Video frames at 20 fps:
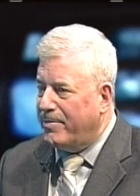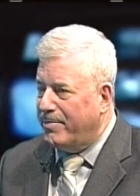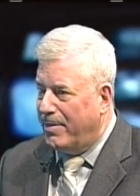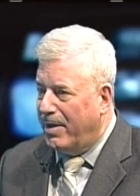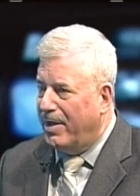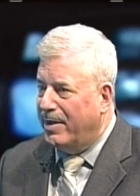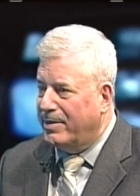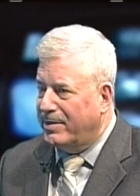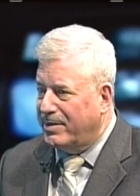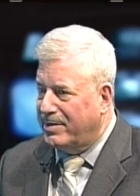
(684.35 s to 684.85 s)

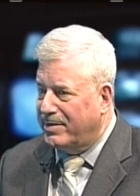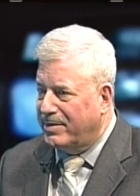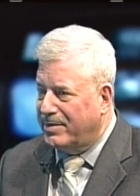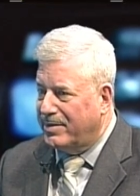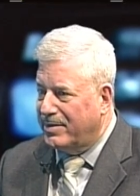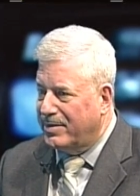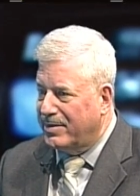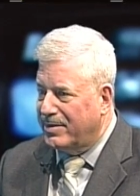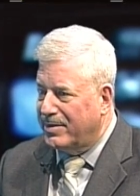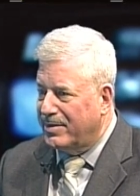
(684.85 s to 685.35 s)
months,
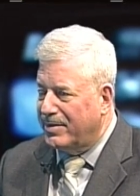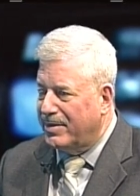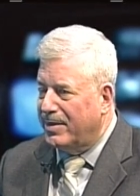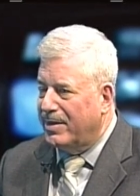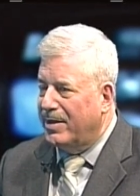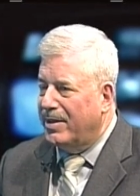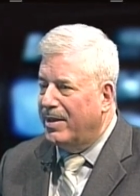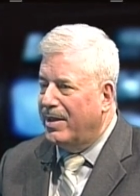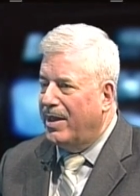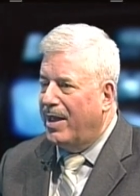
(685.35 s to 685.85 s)

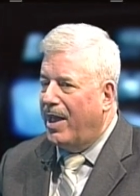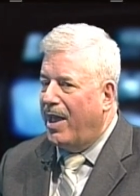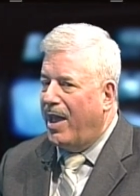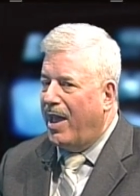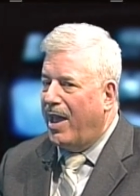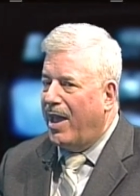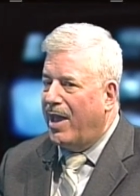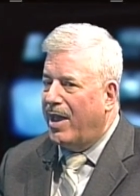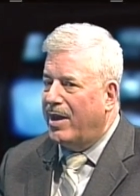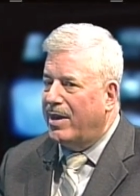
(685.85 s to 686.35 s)

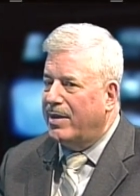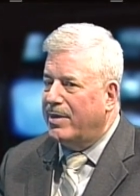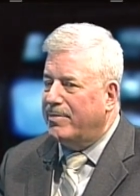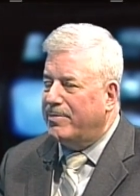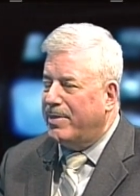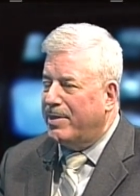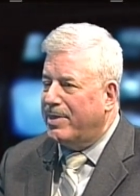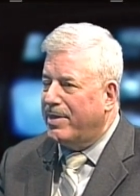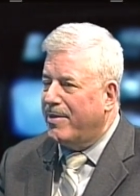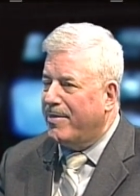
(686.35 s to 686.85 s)

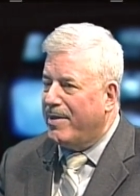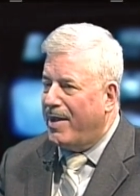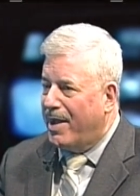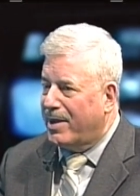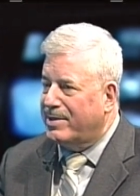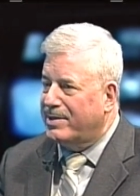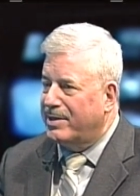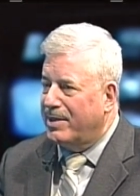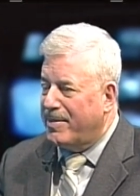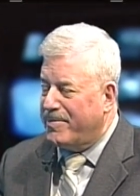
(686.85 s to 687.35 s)
but they're
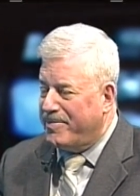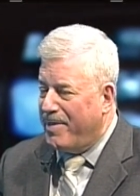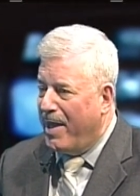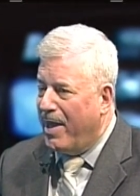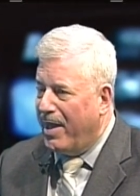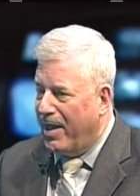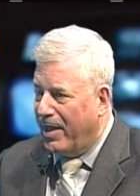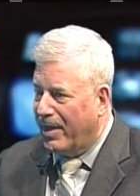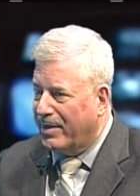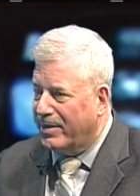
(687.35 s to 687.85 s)
actually
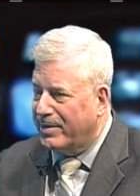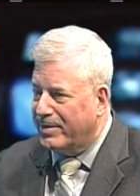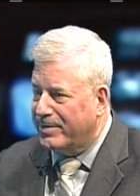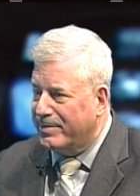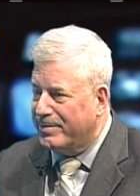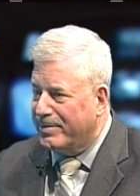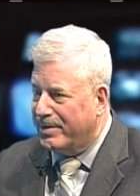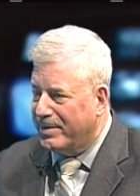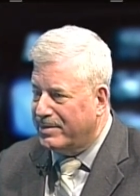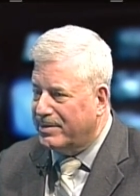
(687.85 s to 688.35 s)
paying
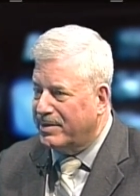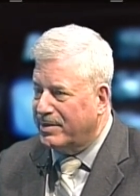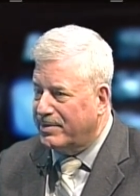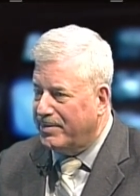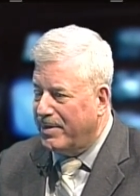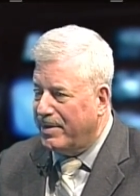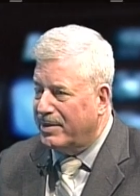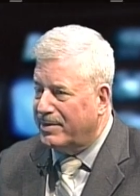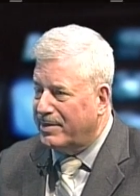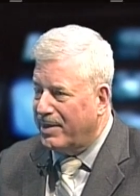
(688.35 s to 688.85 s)
for this
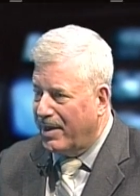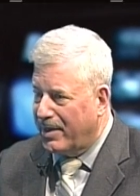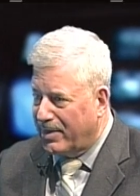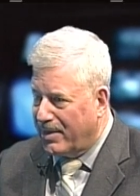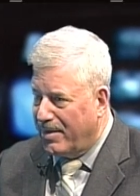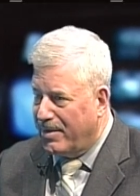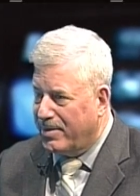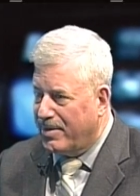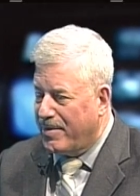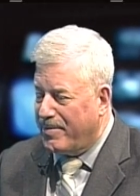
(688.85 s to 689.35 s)
experience. Like
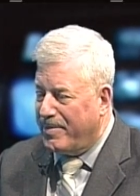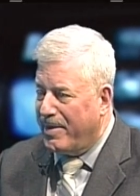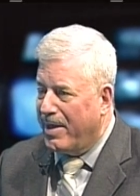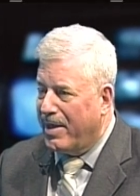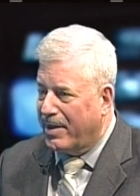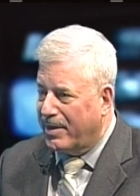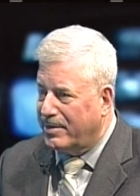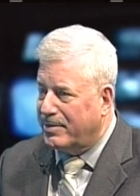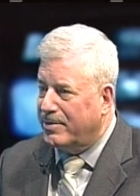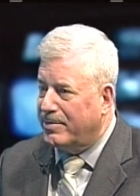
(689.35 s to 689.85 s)
they're paying
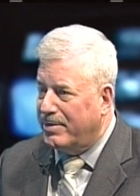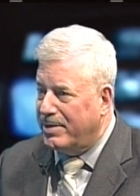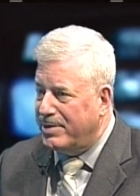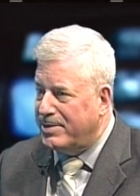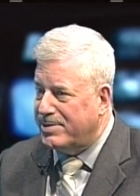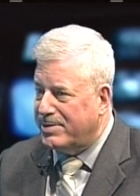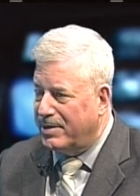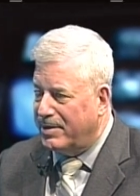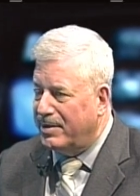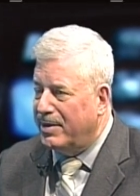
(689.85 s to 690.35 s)
a
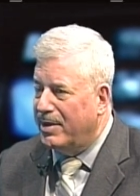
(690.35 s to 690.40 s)
tuition